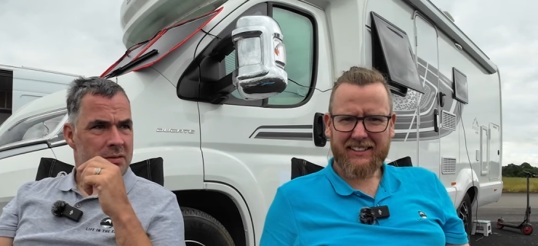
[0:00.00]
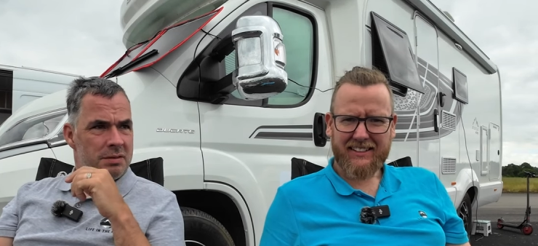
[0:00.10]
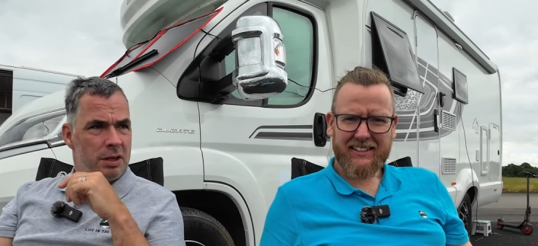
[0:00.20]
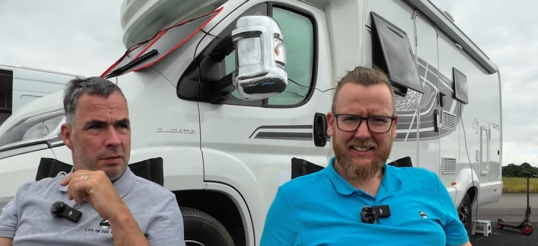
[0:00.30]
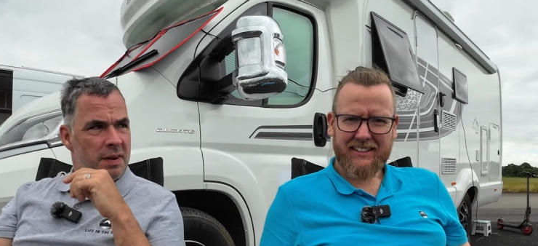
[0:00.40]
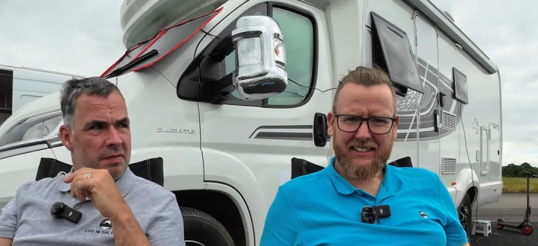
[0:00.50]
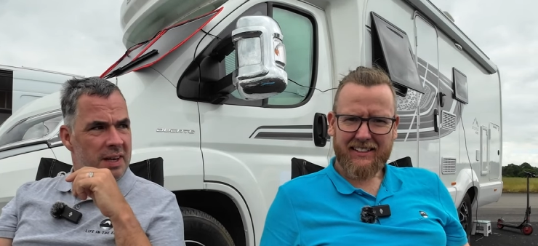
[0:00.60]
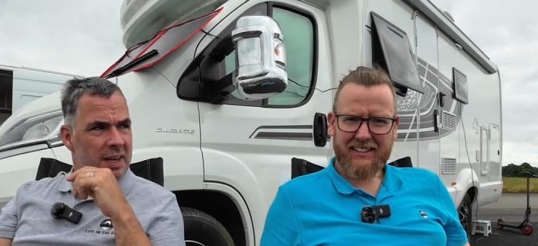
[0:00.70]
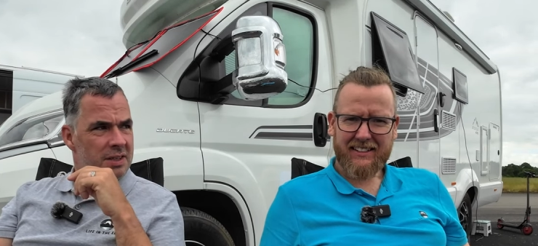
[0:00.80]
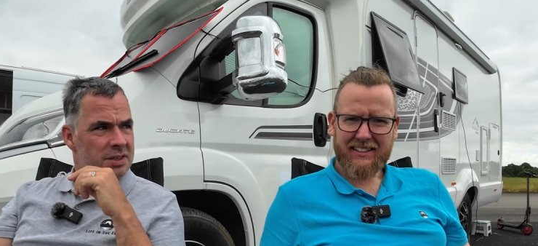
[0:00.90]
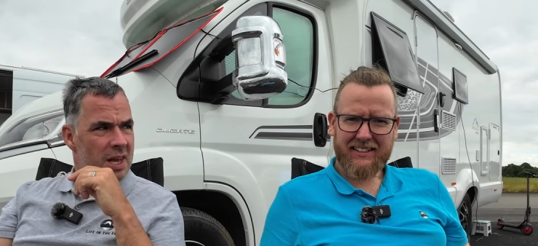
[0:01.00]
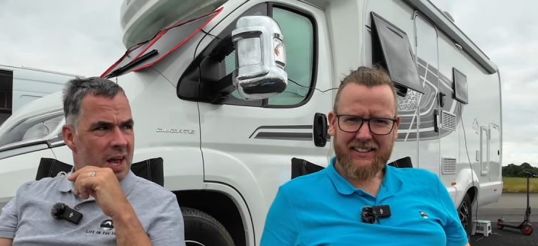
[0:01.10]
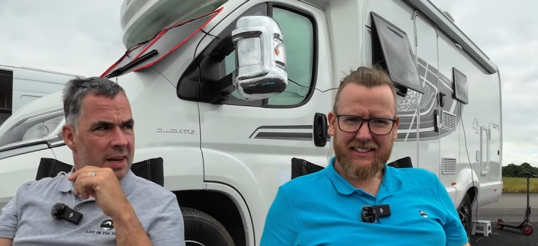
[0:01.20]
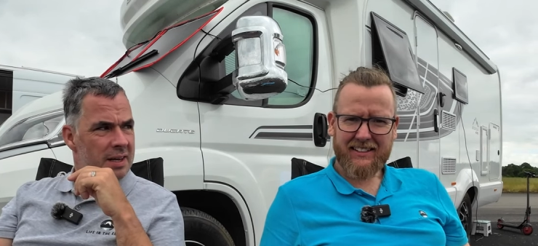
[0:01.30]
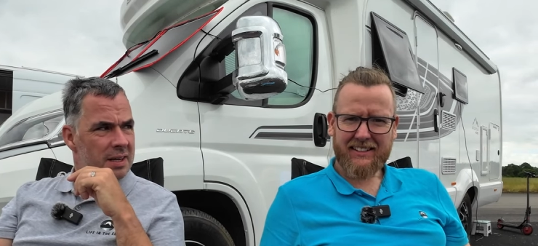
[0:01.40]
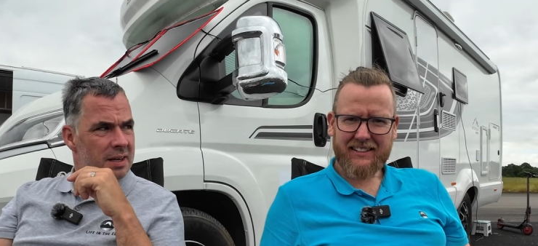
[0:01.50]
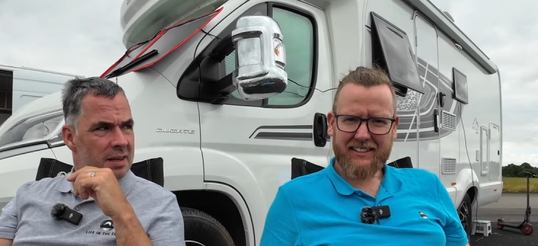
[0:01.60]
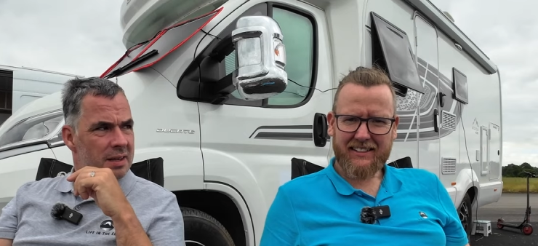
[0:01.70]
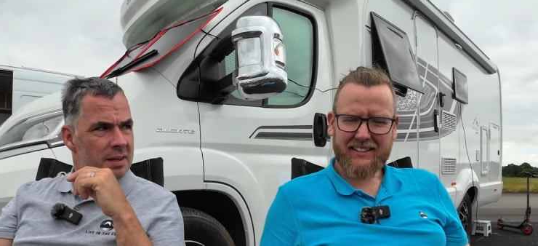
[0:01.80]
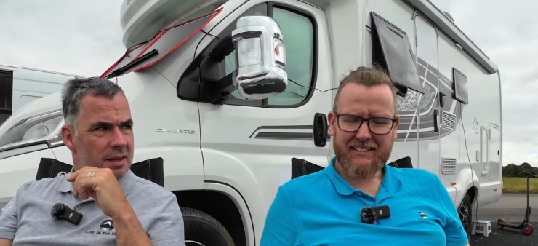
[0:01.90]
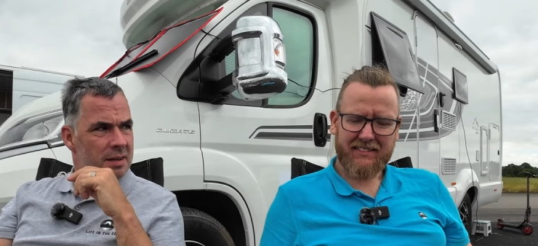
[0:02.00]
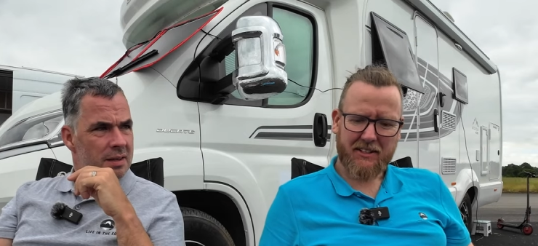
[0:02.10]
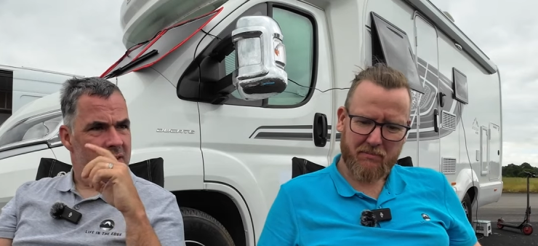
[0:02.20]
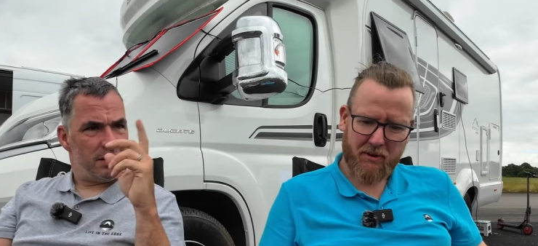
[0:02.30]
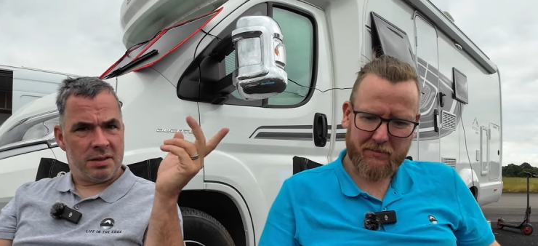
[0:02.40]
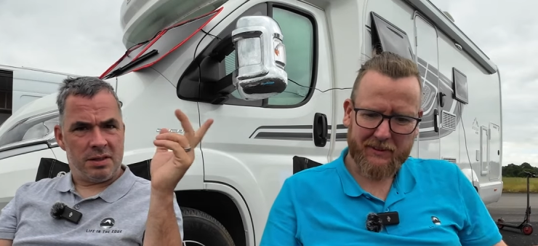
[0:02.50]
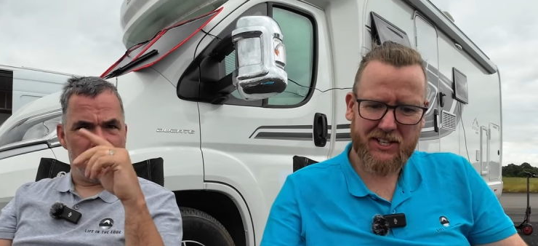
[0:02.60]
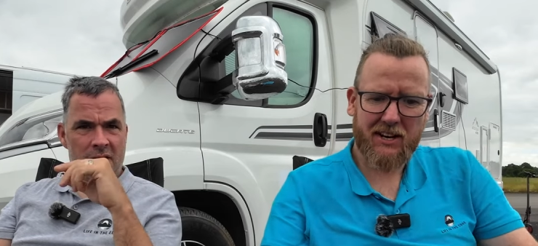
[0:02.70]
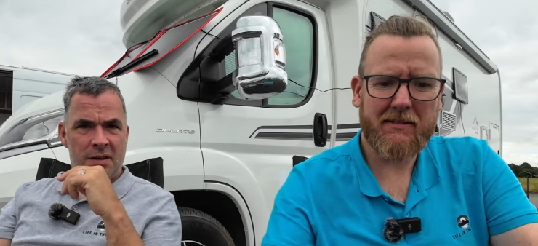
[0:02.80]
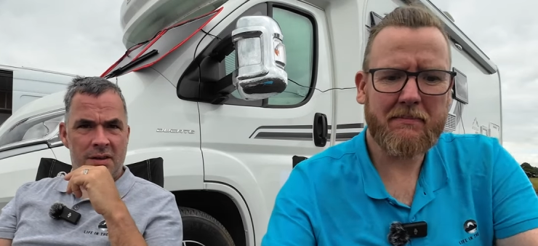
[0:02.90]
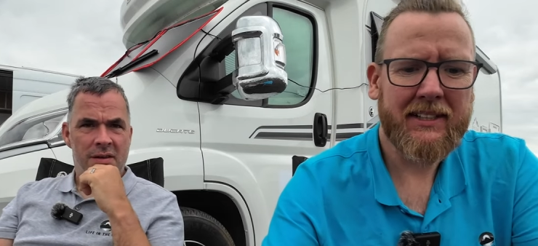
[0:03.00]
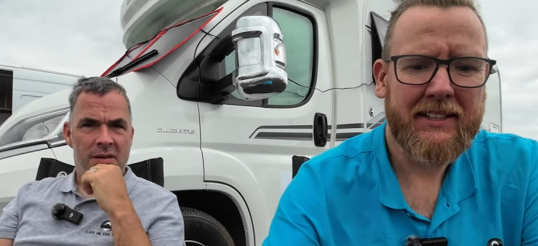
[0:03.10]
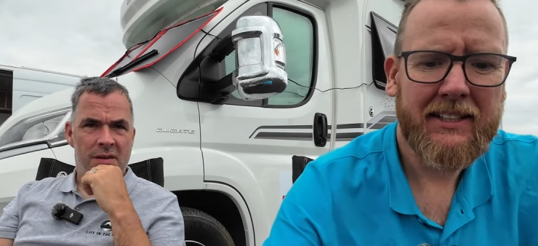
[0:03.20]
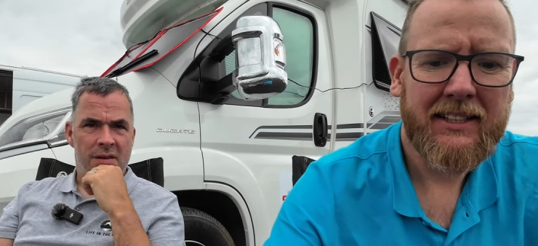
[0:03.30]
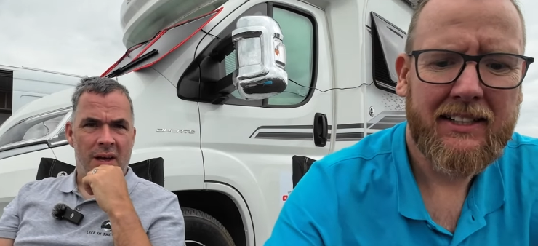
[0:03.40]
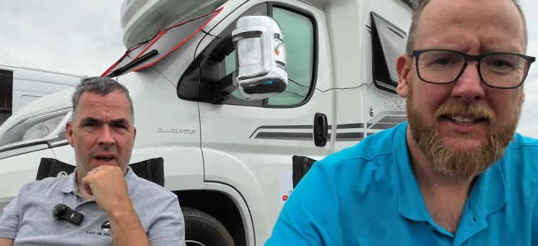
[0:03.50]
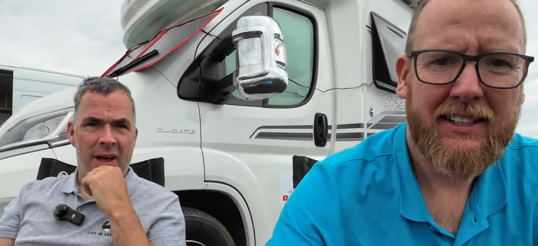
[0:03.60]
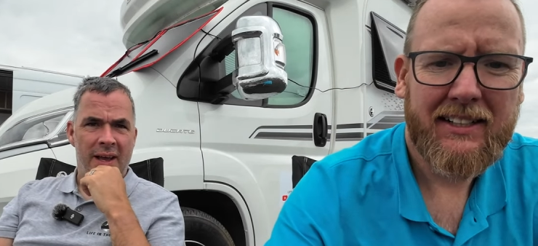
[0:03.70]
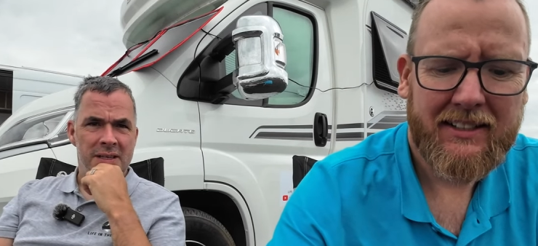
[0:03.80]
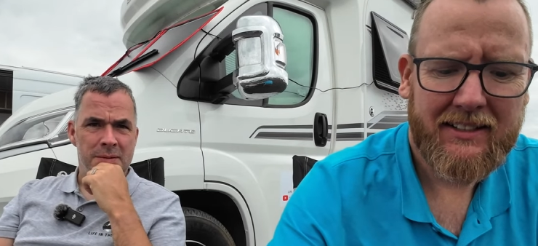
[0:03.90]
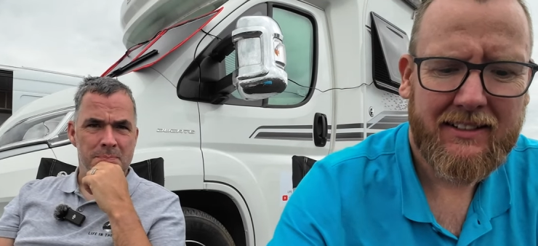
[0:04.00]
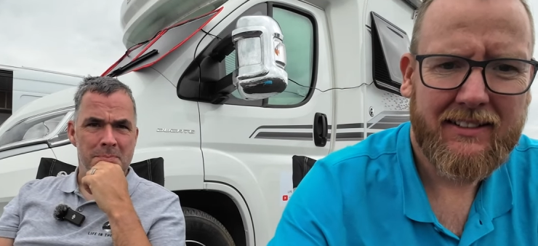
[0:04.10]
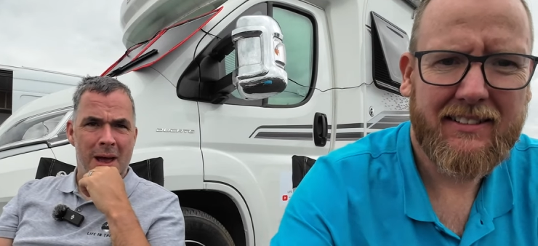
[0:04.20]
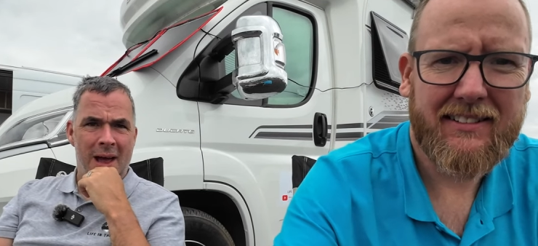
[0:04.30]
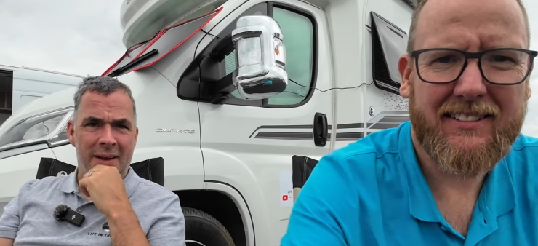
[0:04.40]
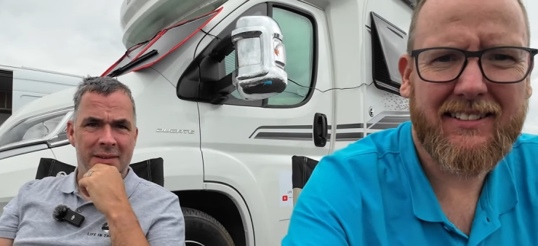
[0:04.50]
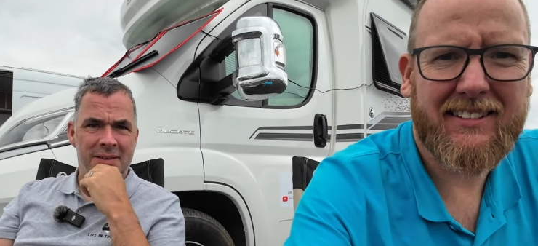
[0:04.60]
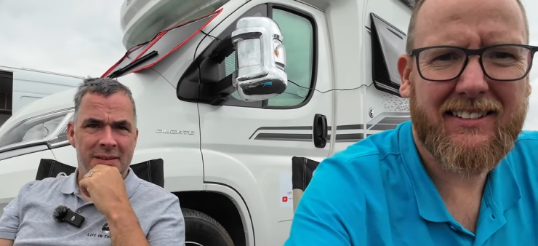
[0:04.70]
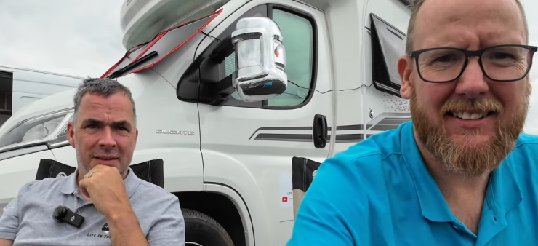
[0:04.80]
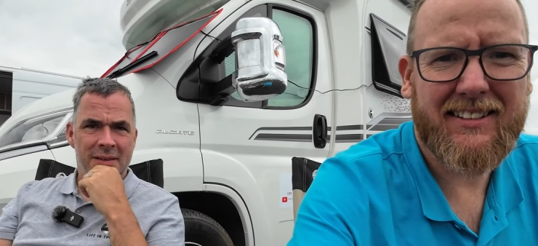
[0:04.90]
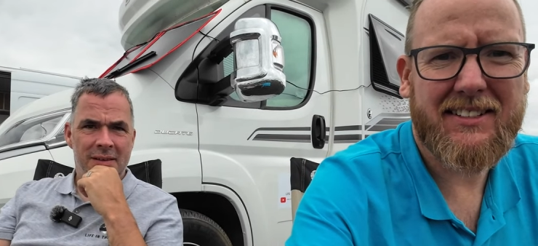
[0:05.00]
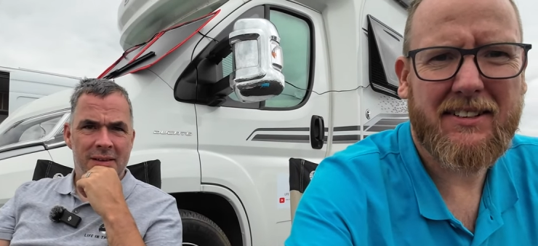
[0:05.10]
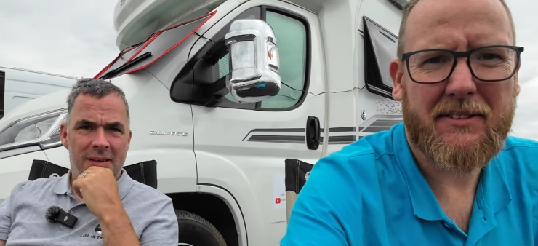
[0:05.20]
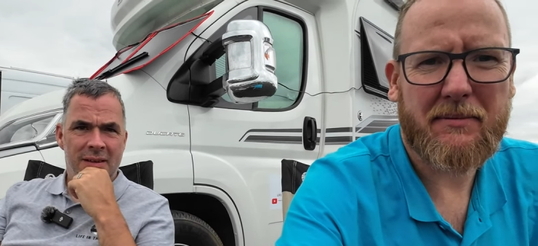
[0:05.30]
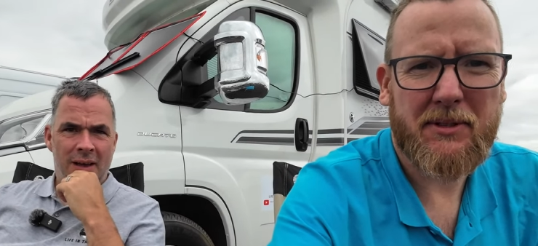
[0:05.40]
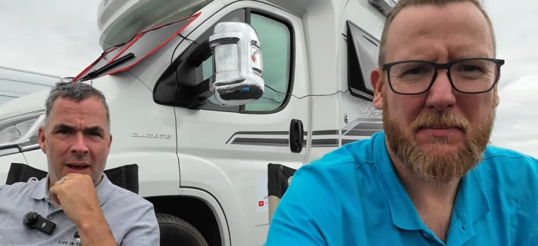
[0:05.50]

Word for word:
Speaker 1: two fifty each side. We could probably so, show them. Uh, it's mad. So just